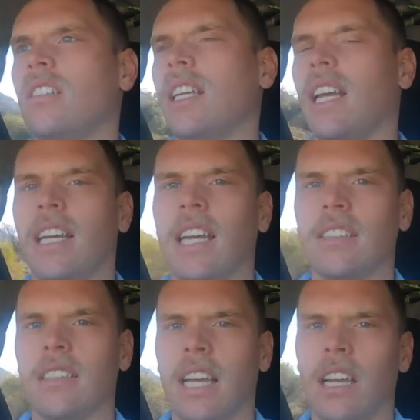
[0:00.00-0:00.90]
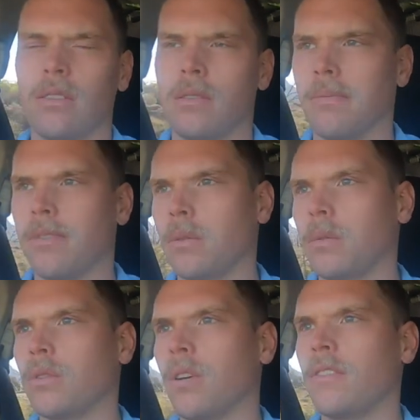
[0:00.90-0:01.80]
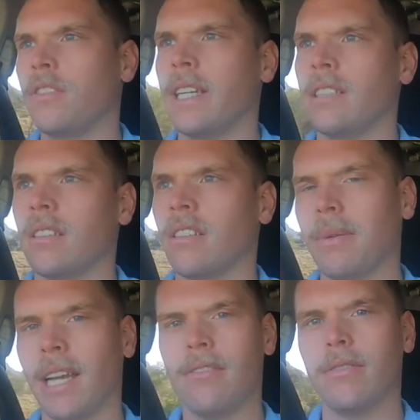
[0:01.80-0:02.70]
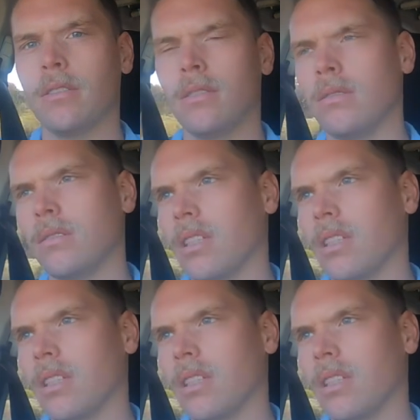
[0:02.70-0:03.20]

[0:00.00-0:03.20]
just heading out today on some 4-wheel drive tracks that I've paid for.